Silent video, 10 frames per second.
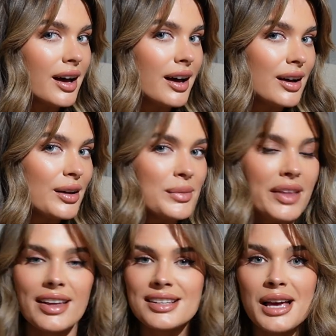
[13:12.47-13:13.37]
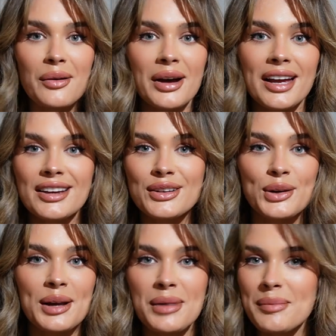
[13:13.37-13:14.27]
And that's how I
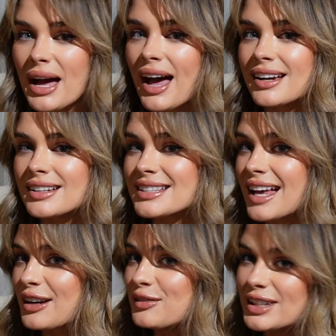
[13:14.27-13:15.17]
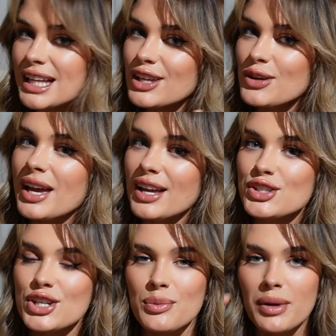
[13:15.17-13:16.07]
create my bangs, and I feel like you can too.